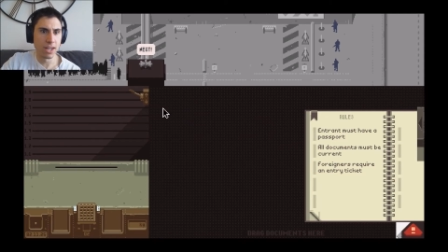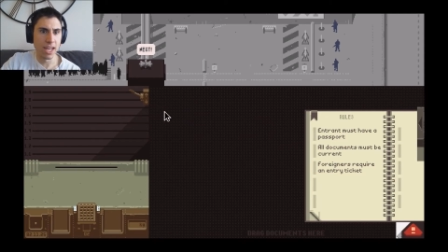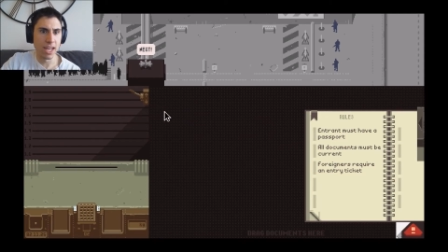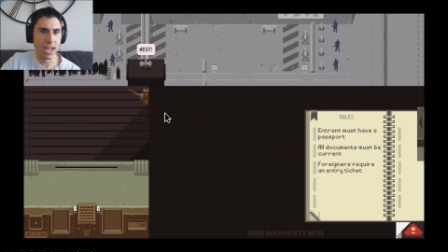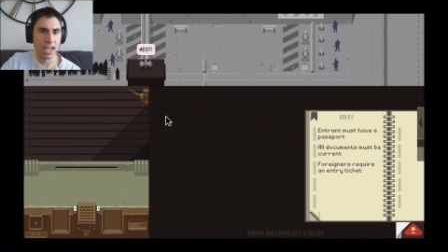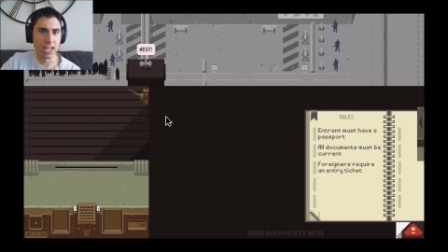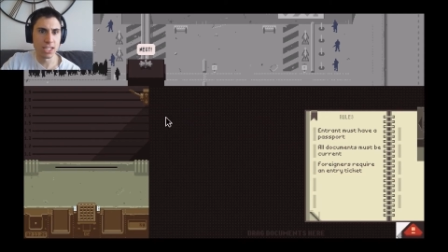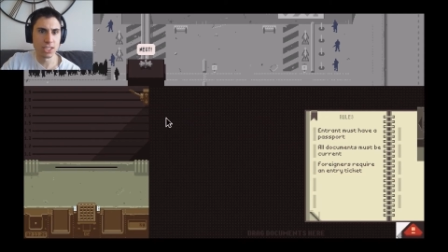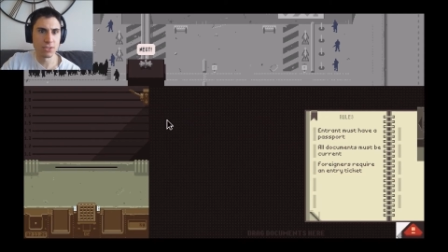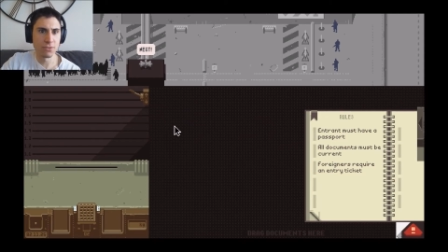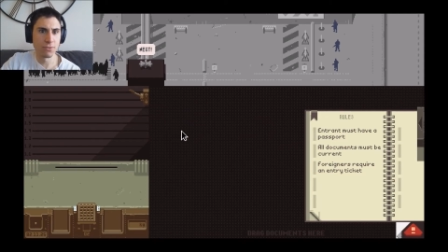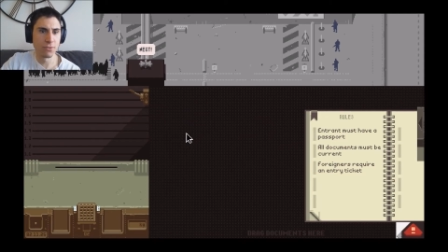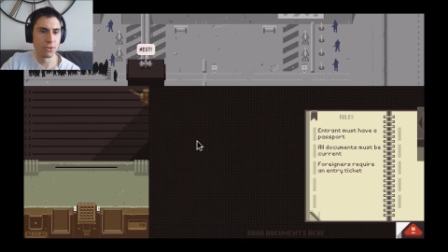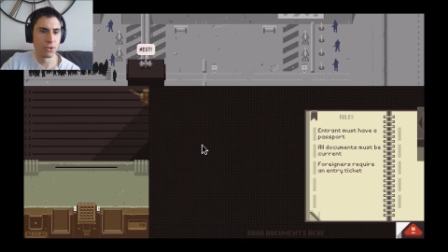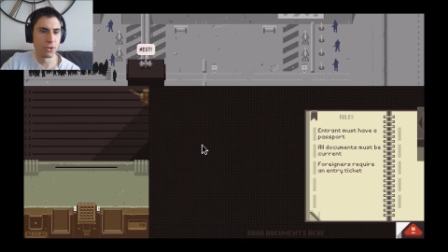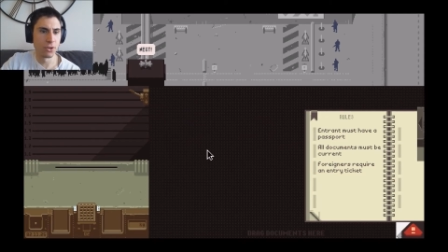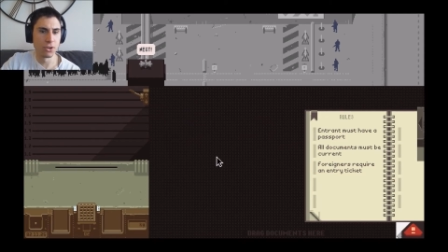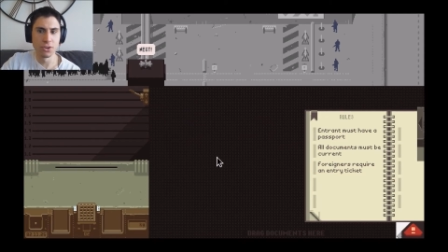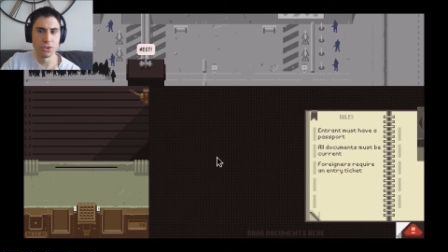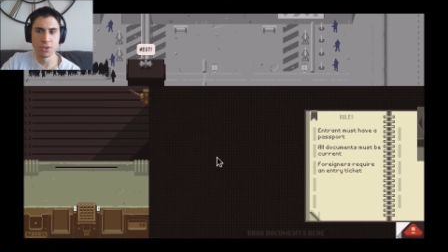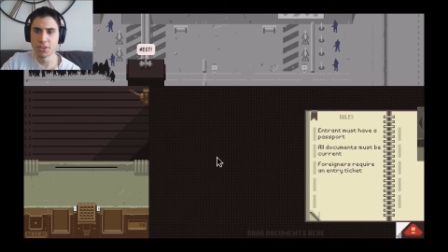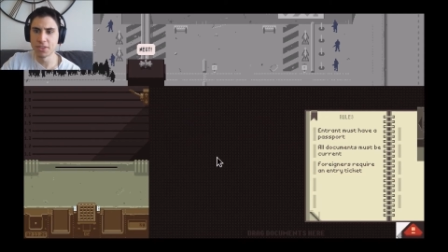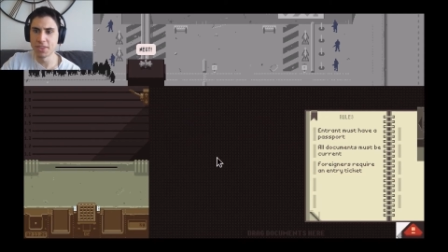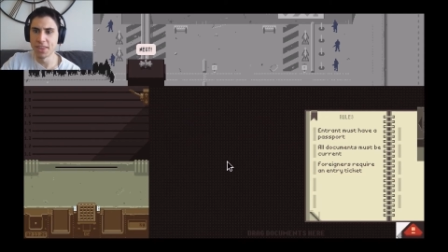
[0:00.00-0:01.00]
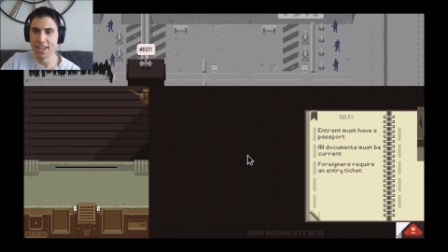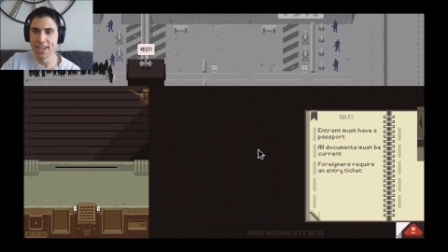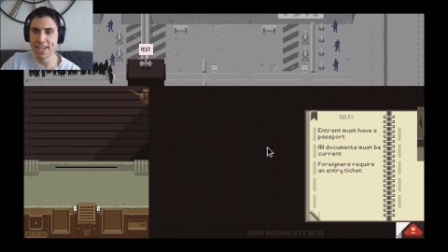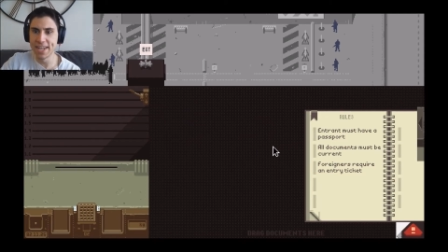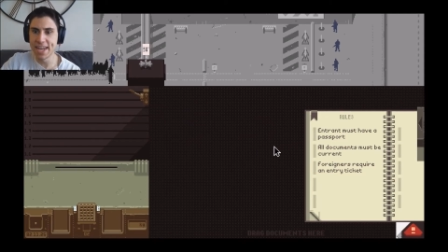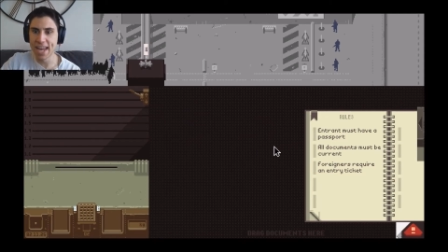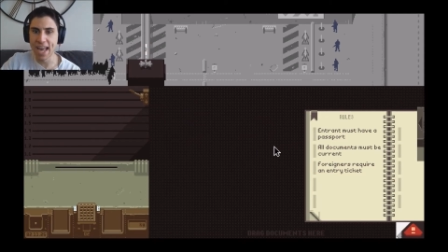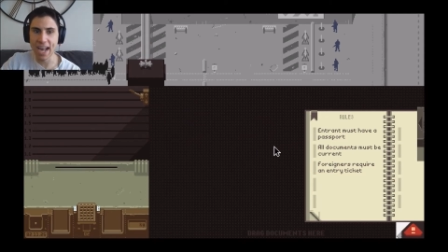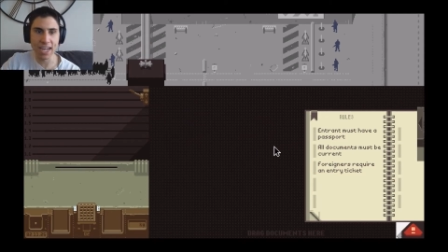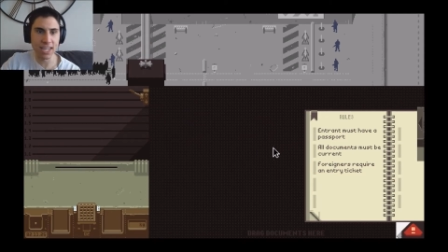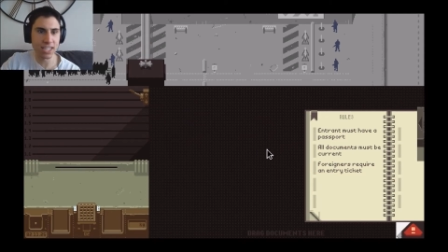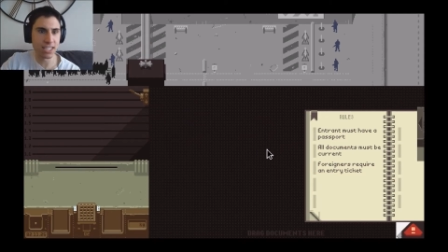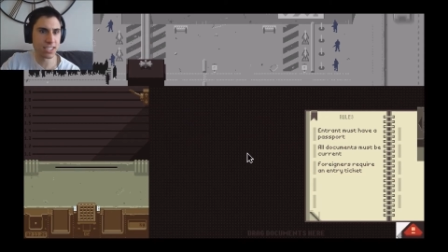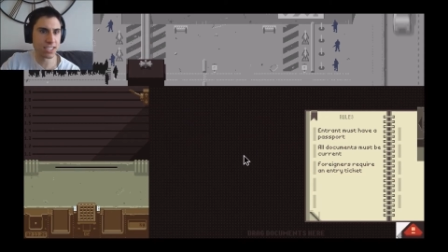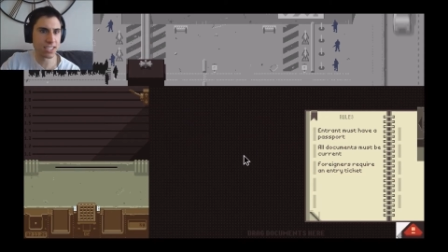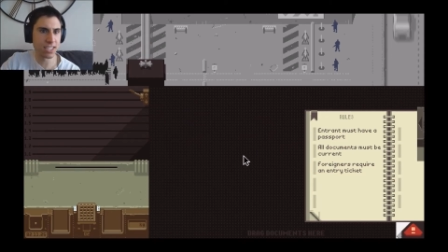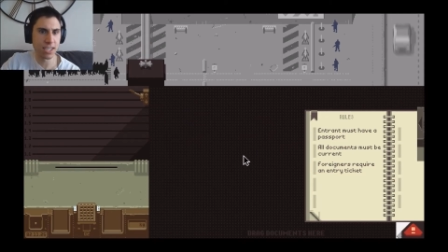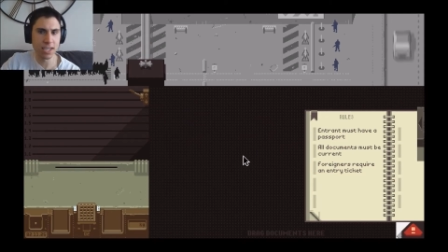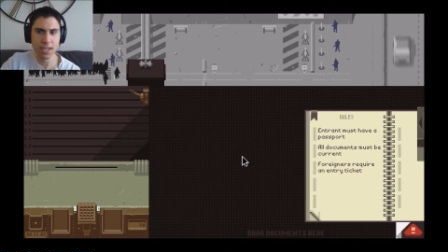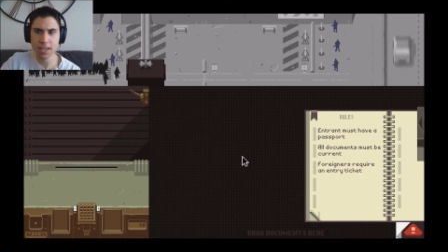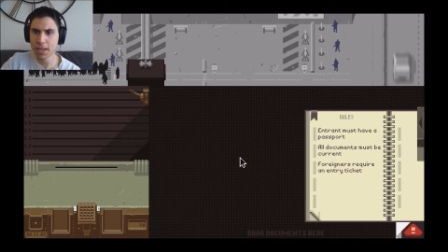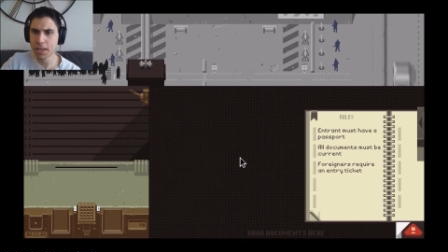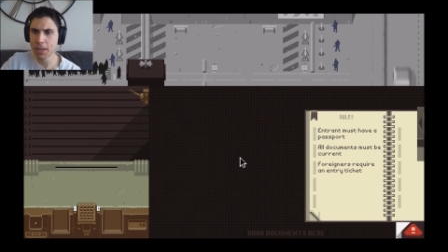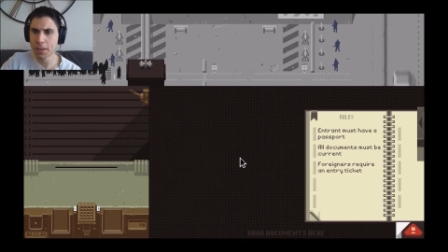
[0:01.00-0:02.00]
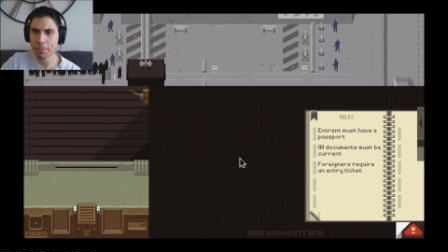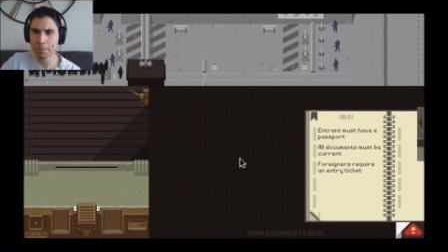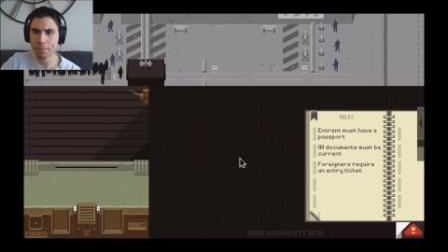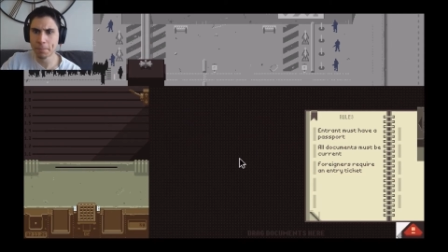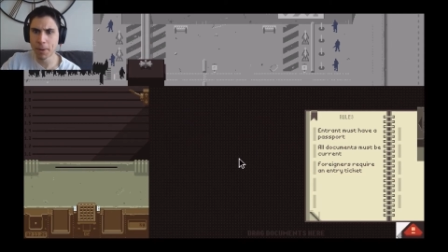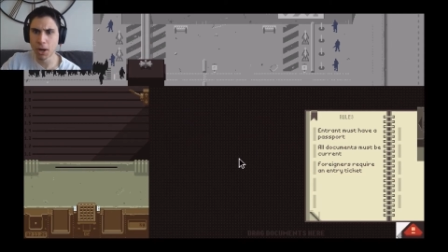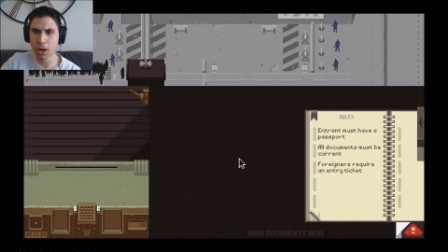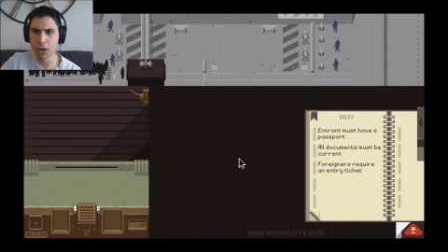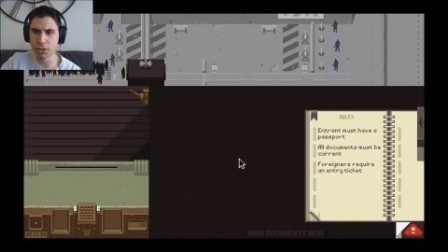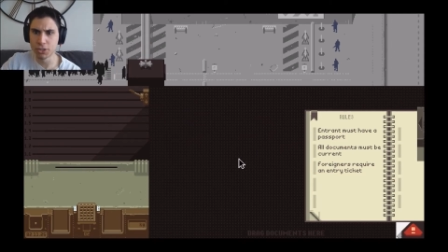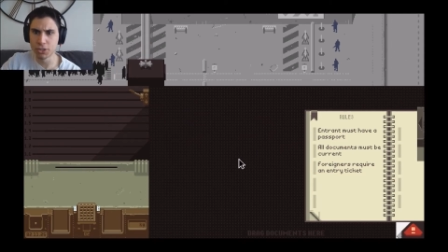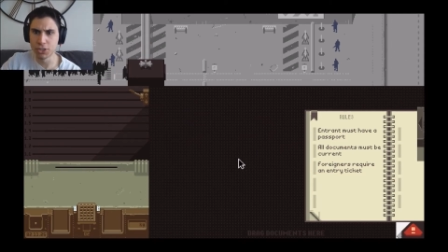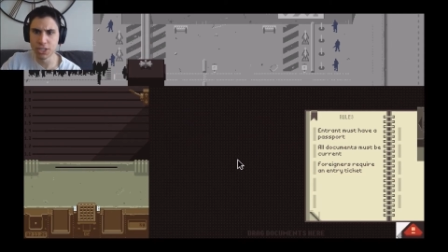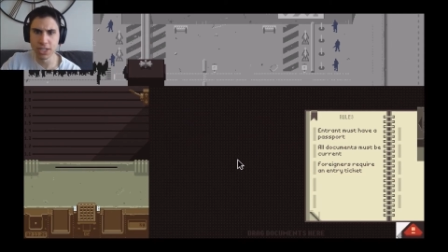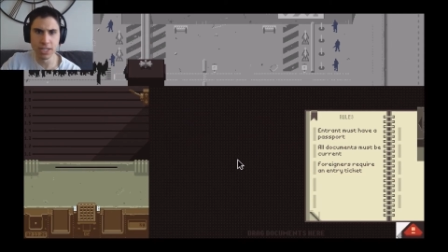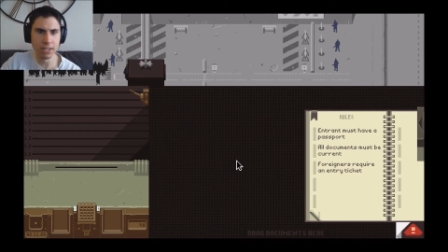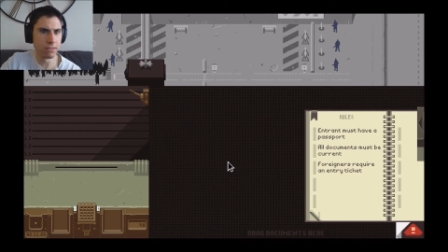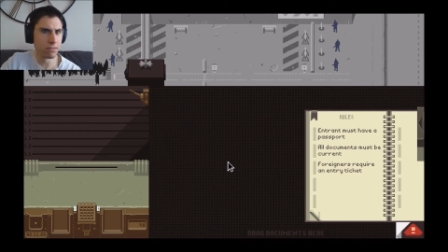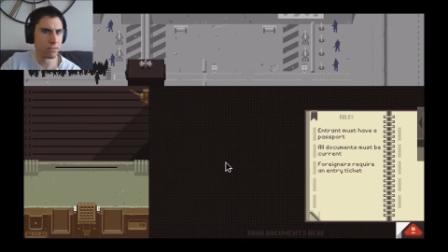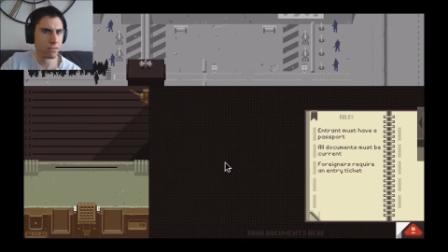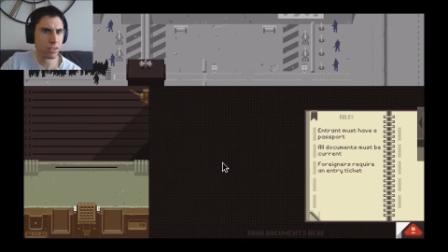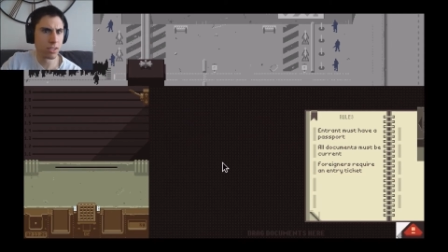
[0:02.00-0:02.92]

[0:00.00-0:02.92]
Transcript: to ask for the next person.